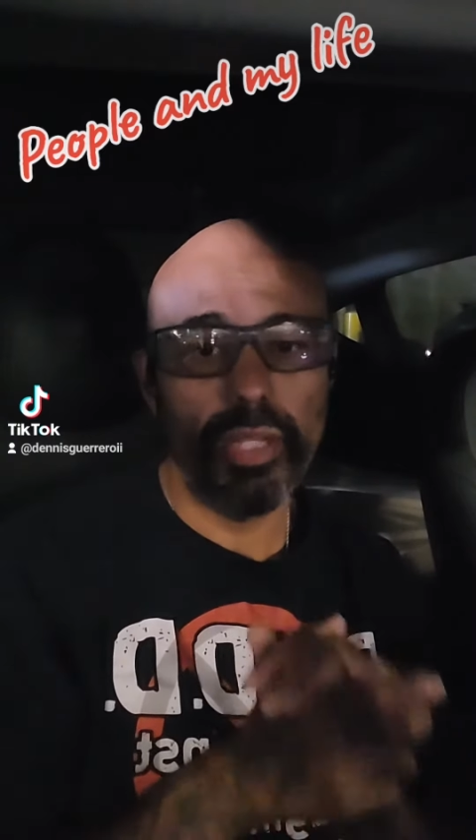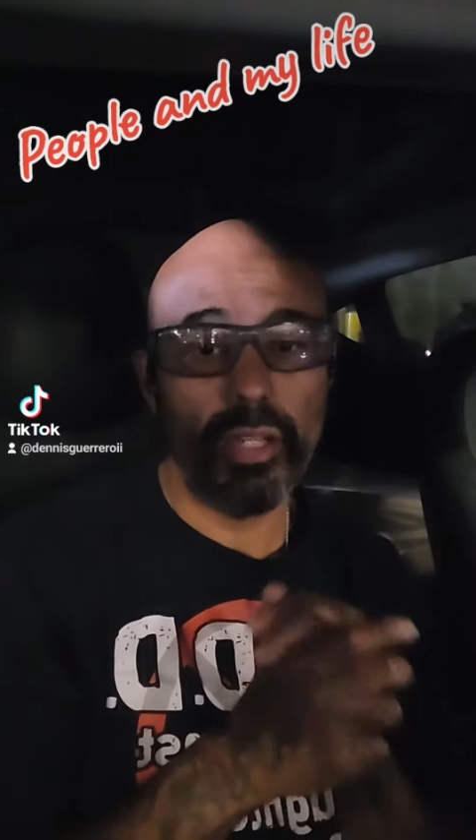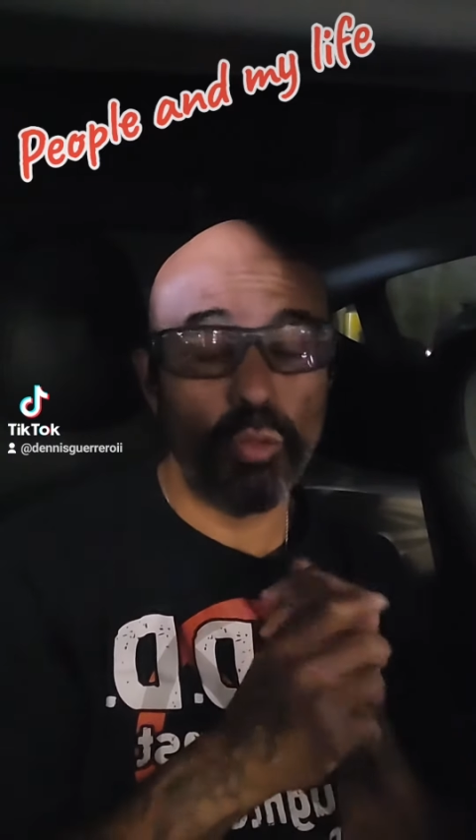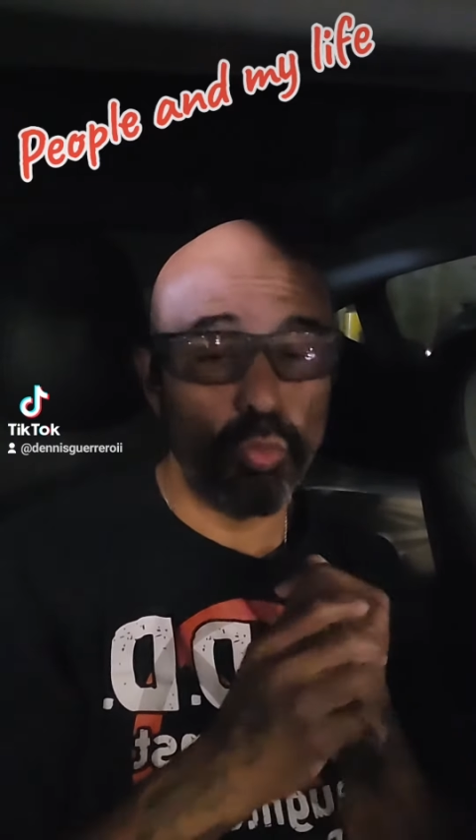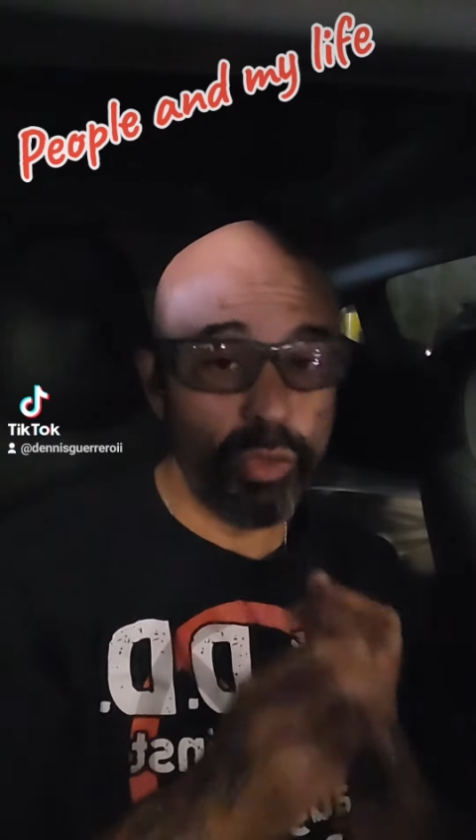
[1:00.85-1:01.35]

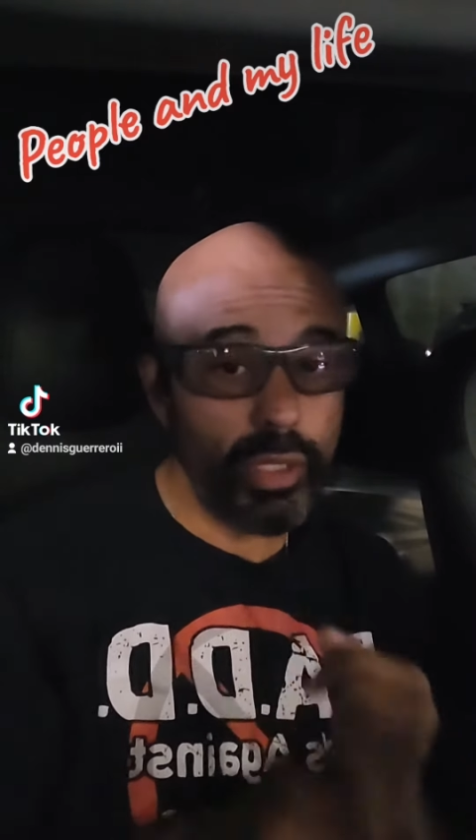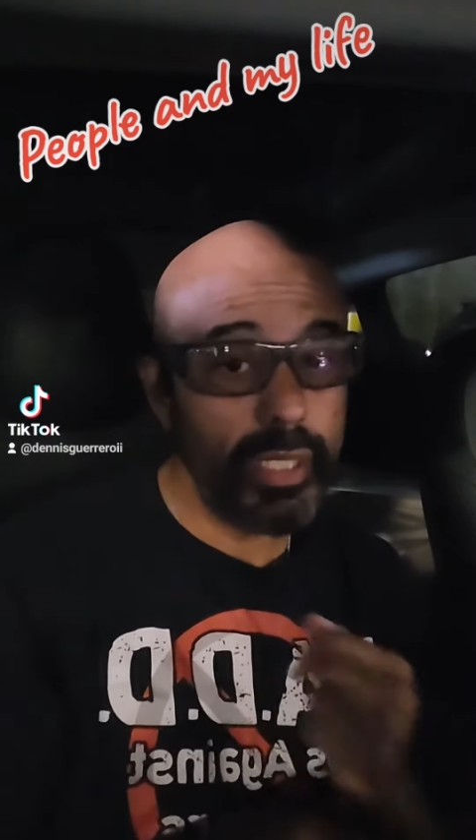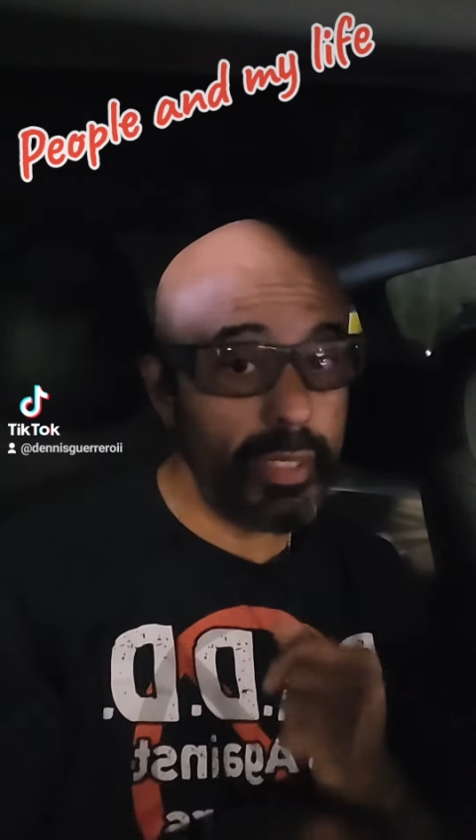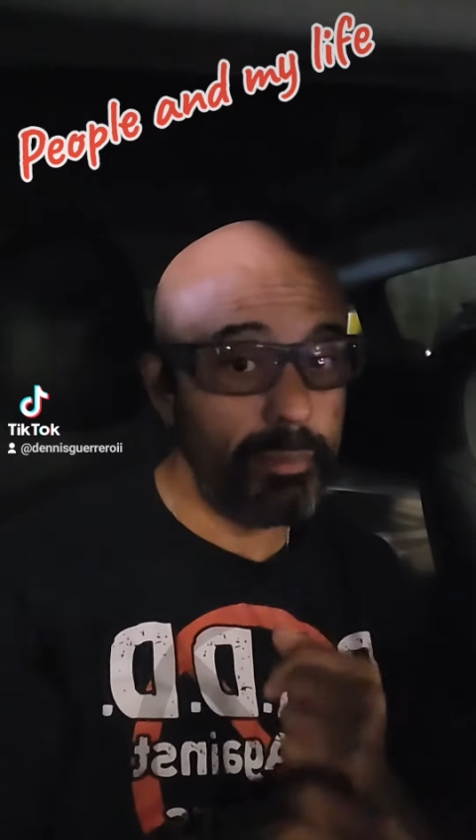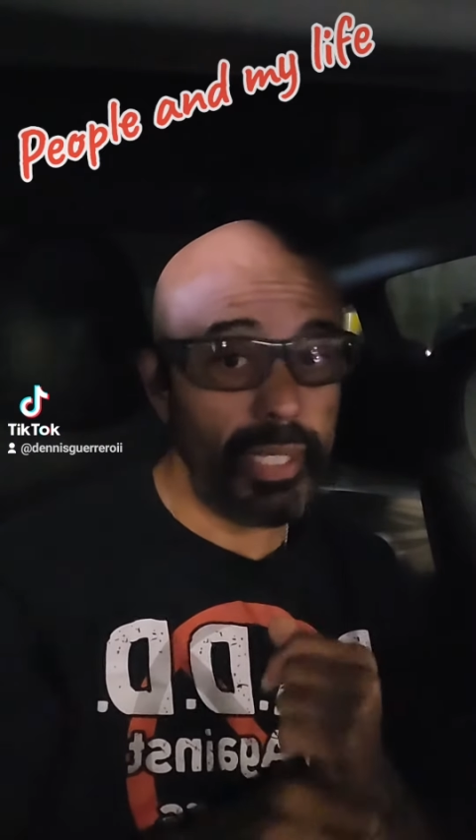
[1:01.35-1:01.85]
like
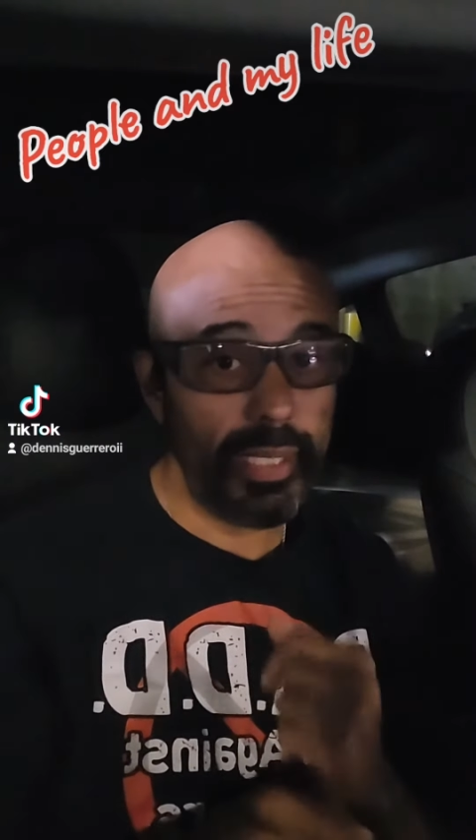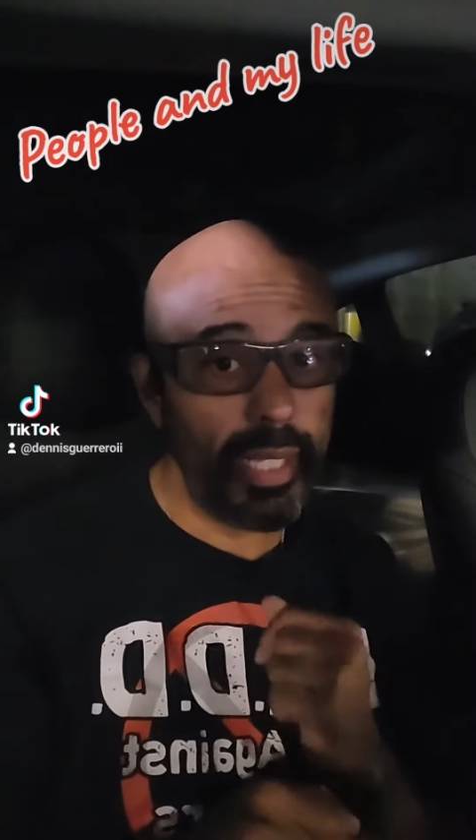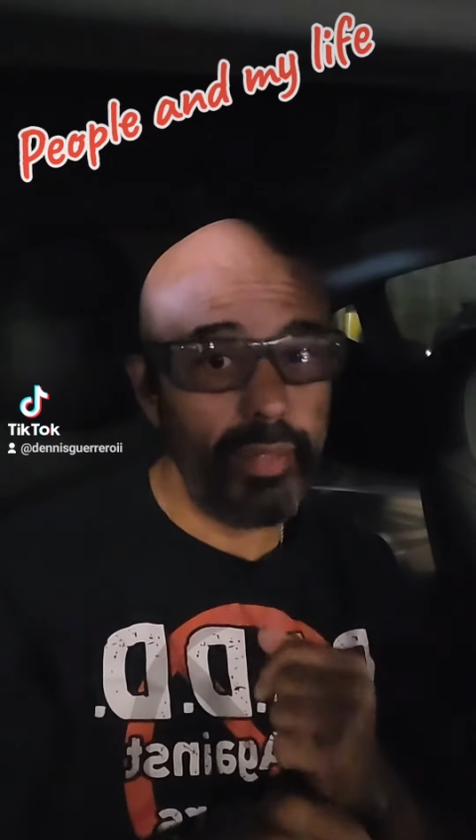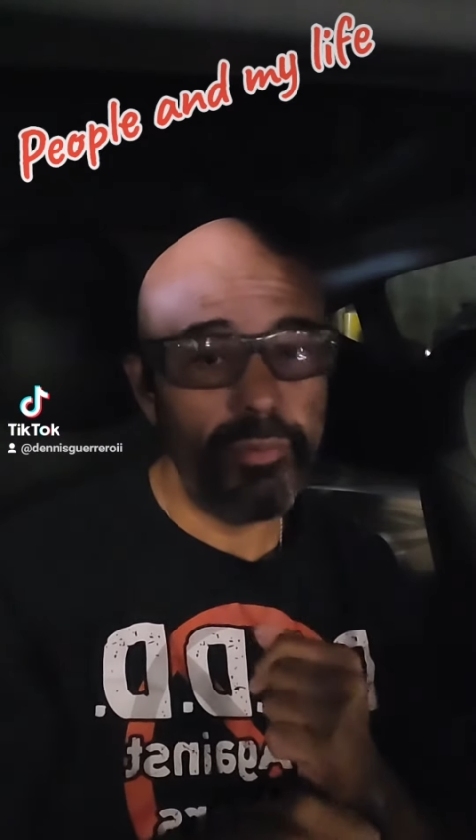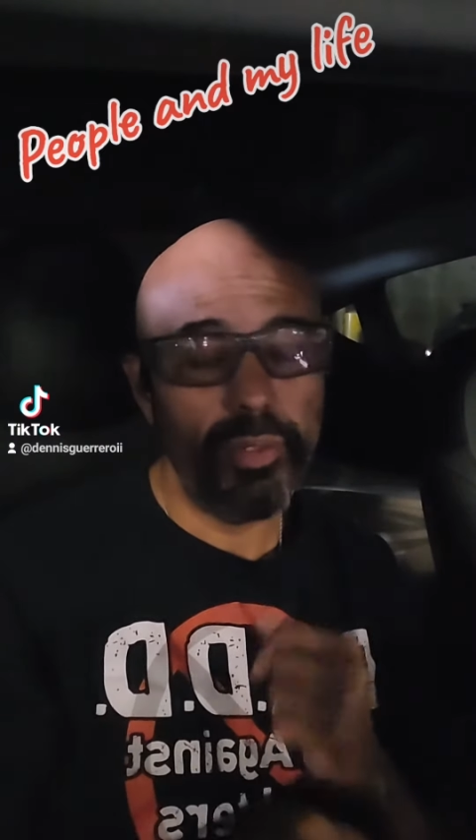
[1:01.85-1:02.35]
really in my
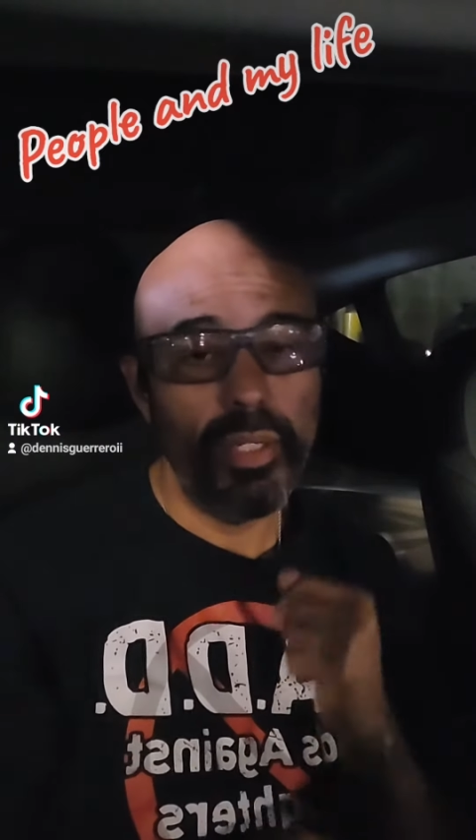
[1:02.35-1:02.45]
life,